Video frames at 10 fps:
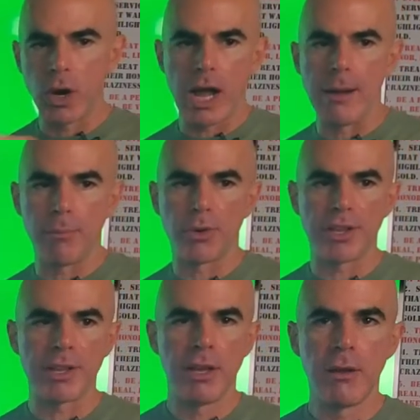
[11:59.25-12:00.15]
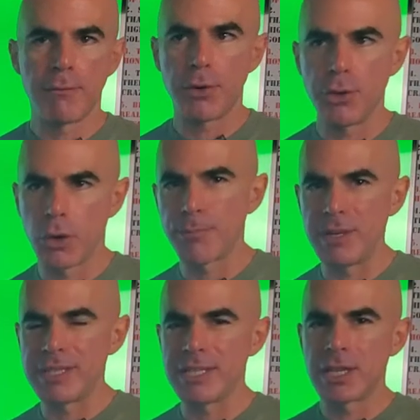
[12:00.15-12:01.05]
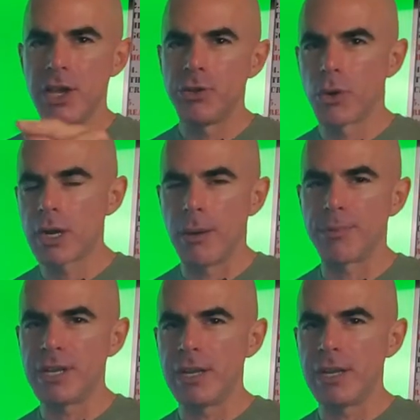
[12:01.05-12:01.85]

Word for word: onboarding for your business, your company.